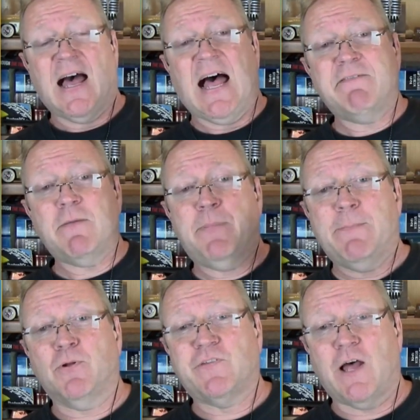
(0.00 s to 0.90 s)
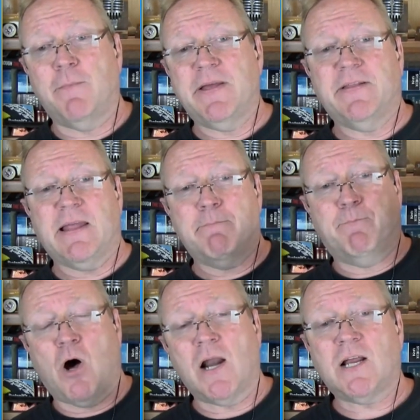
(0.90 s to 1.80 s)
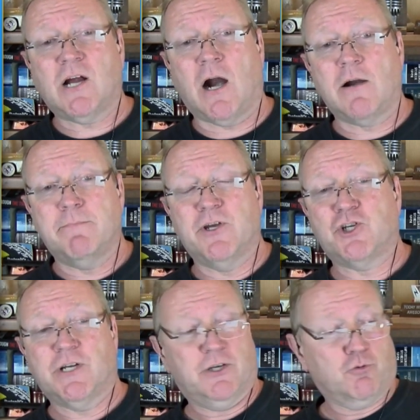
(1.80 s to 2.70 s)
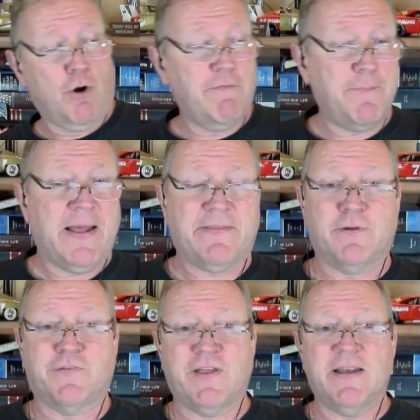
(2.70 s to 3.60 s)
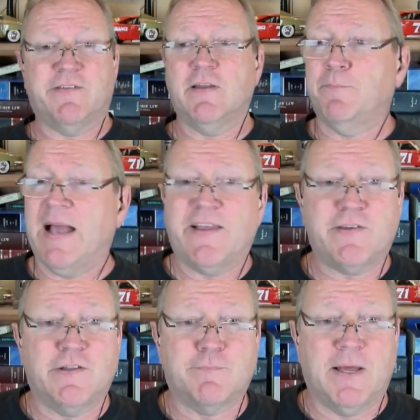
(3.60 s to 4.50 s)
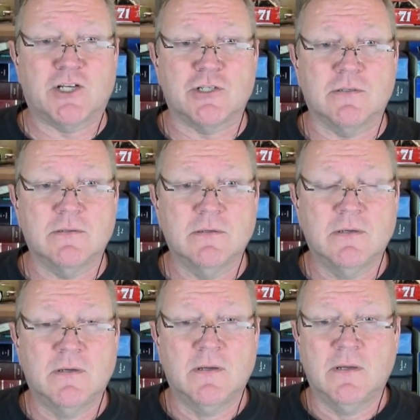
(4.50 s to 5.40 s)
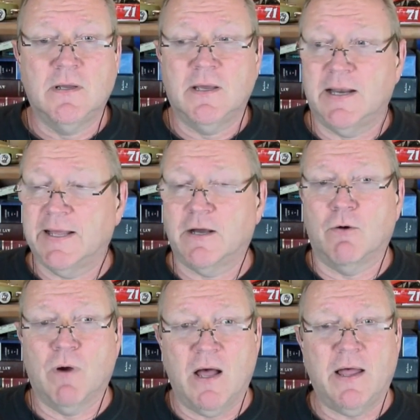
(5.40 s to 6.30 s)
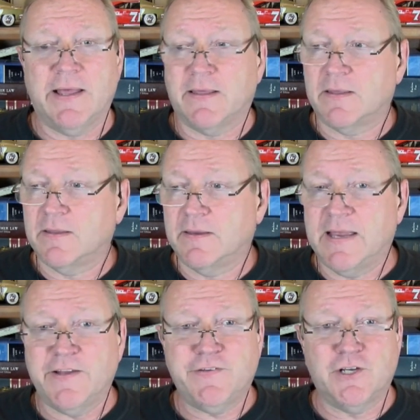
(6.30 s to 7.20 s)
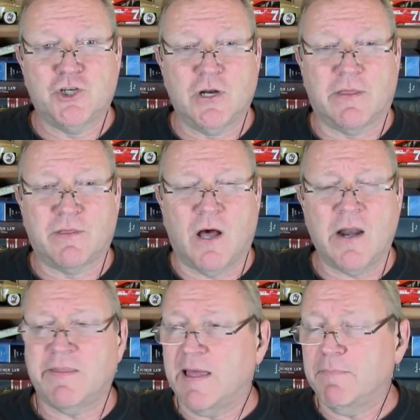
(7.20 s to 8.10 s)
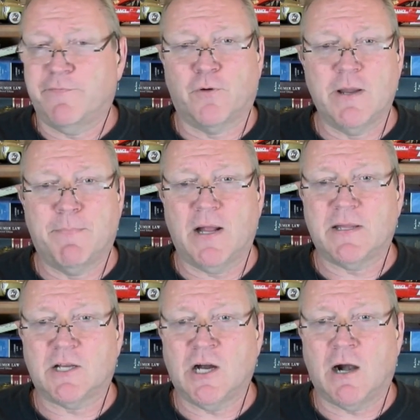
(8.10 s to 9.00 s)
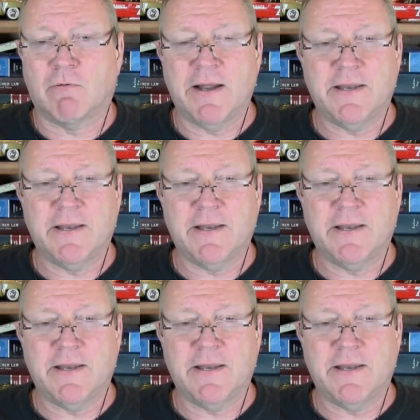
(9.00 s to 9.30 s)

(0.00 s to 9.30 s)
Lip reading: I've had people tell me that they bought a car in Michigan, drove it back to their state, and it didn't pass an inspection. And I go, well, I guess you should have thought of that before you bought the car, right?